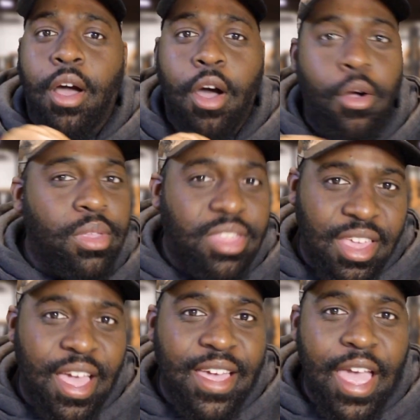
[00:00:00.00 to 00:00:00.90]
Only
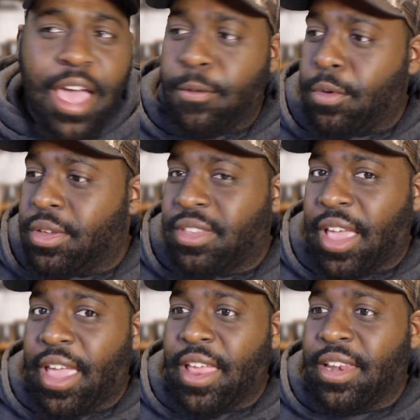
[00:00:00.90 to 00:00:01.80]
thing I got was
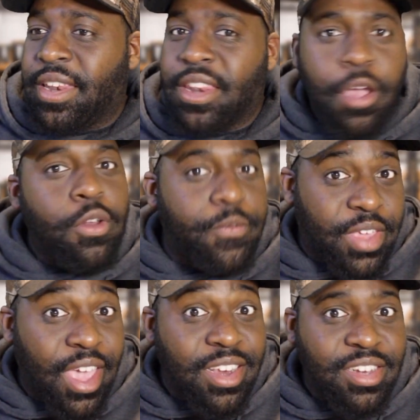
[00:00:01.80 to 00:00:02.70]
a
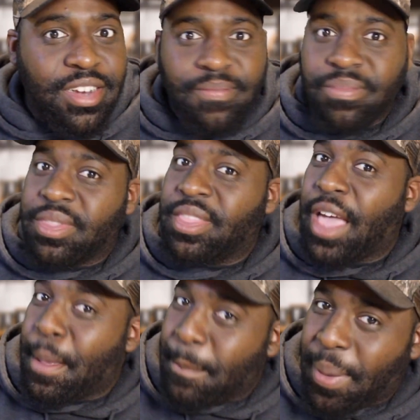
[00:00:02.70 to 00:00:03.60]
notification
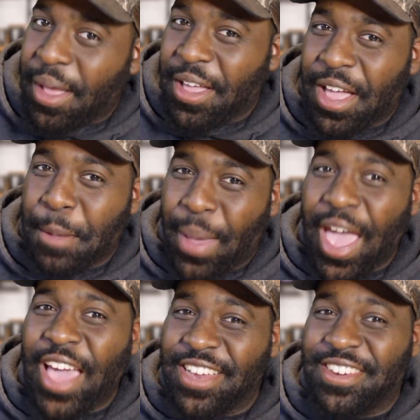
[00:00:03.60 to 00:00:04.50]
that a
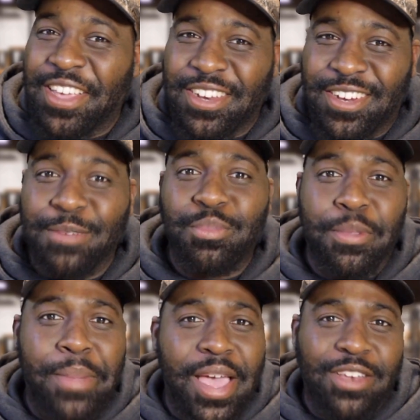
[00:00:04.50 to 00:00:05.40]
package had shipped
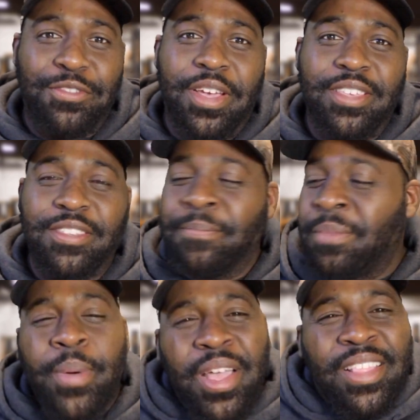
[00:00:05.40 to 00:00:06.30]
to my address.
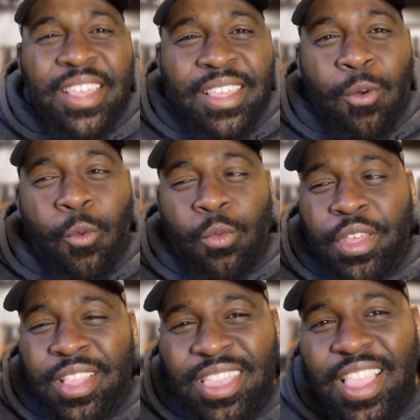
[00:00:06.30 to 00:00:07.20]
But
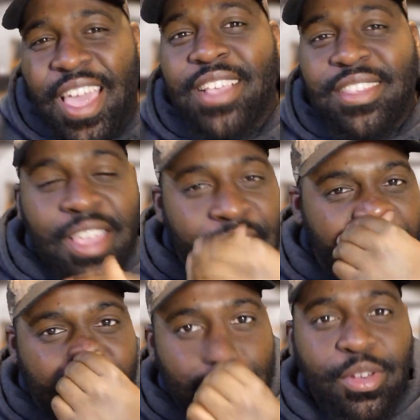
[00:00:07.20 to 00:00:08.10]
the last
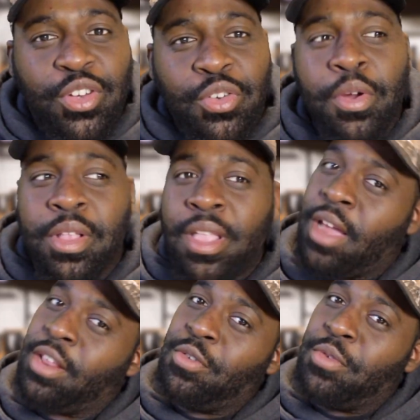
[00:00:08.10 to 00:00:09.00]
thing, I'm sure a
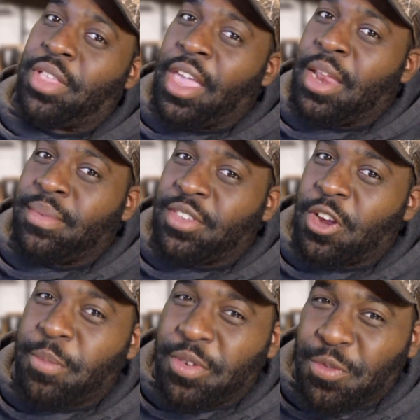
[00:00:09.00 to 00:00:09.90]
lot of you keen
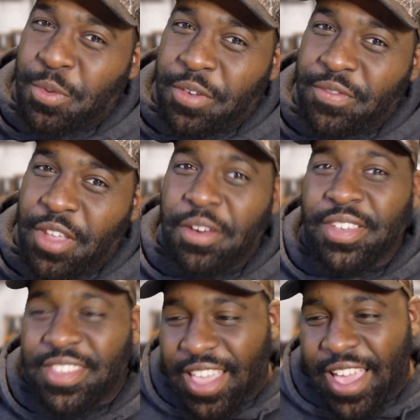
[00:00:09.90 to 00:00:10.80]
observers would have
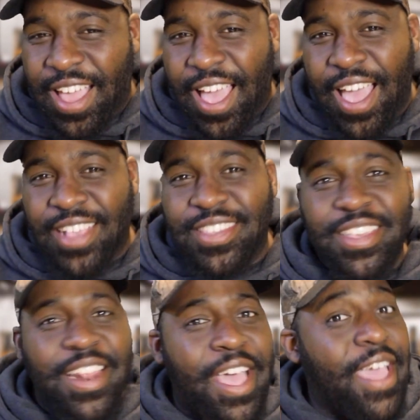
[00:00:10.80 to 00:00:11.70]
noticed that I
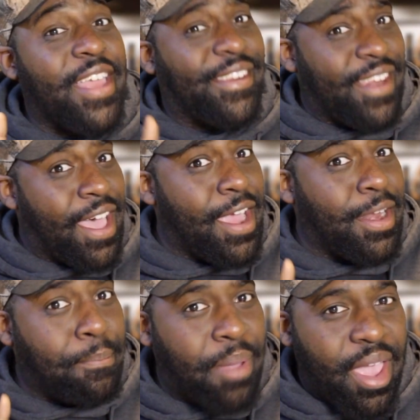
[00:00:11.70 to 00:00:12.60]
said I had
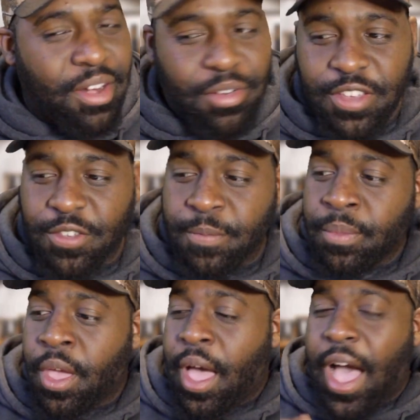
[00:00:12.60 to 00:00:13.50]
9 batteries.
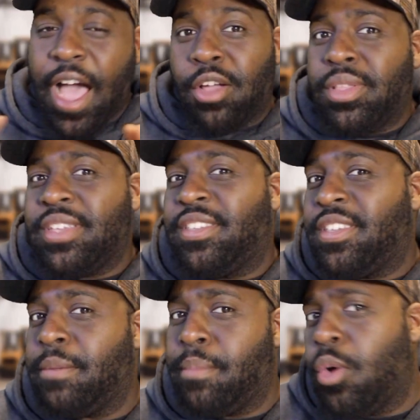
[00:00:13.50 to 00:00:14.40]
I only
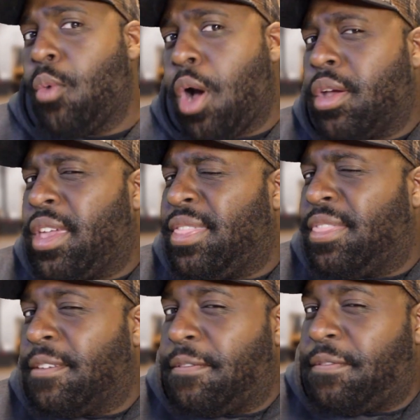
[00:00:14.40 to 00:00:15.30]
sent Milwaukee
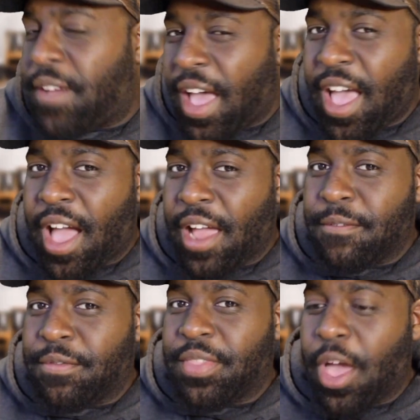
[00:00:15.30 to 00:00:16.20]
the
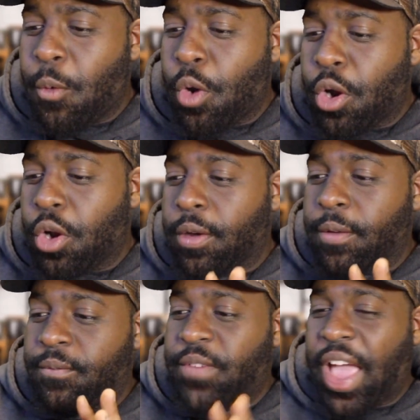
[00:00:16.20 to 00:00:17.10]
5 that were
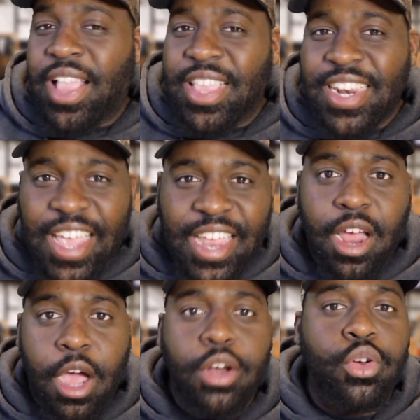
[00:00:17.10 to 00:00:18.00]
valid and
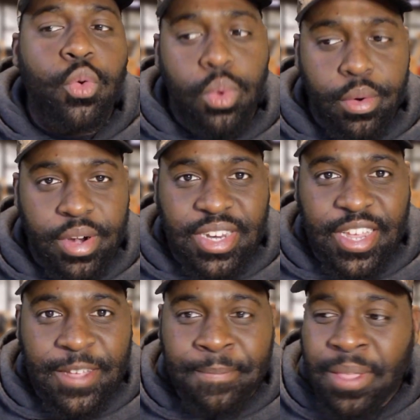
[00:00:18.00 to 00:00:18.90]
under
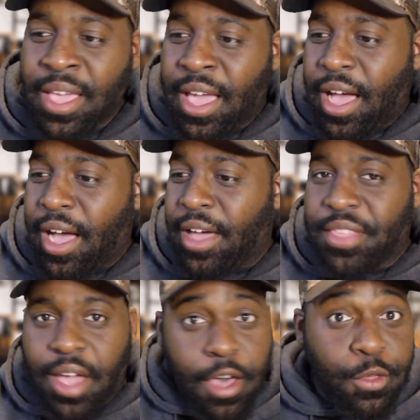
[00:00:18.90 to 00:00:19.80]
warranty.
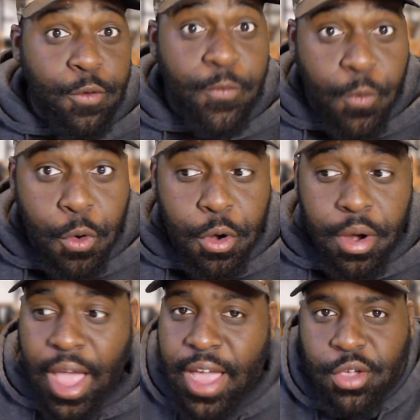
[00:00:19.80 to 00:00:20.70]
The other
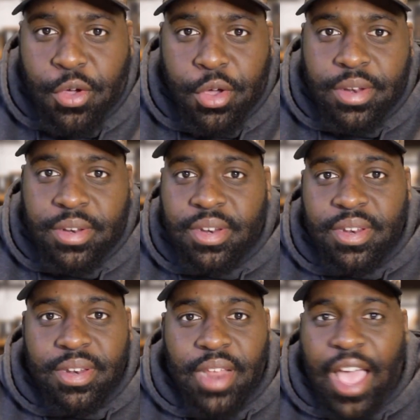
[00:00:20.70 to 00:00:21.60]
4,
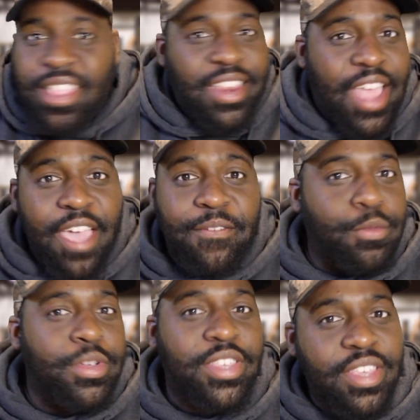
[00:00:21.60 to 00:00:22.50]
I didn't have a
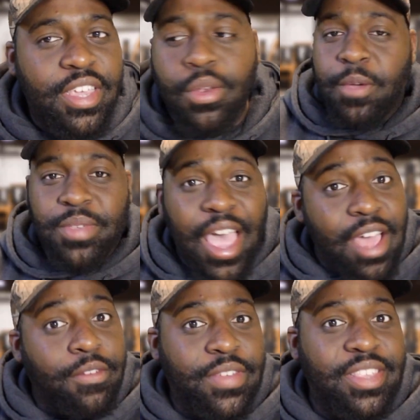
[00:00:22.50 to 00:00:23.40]
receipt. It was
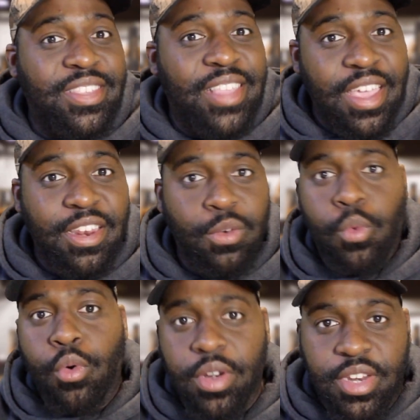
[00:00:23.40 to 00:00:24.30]
out of its dated
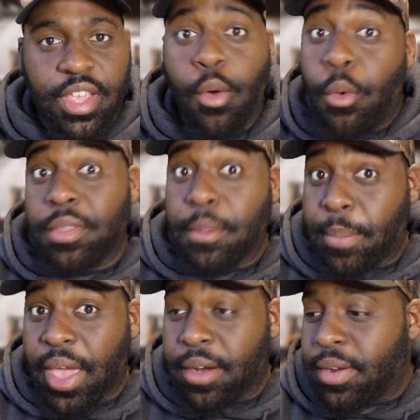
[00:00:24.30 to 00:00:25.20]
warranty on the
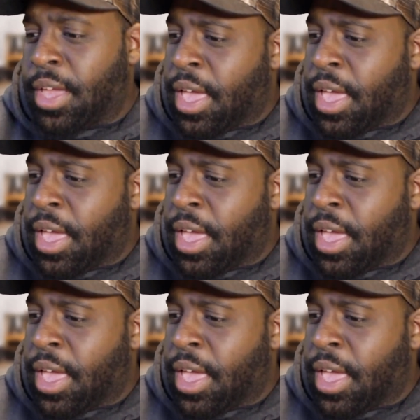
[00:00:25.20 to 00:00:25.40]
battery.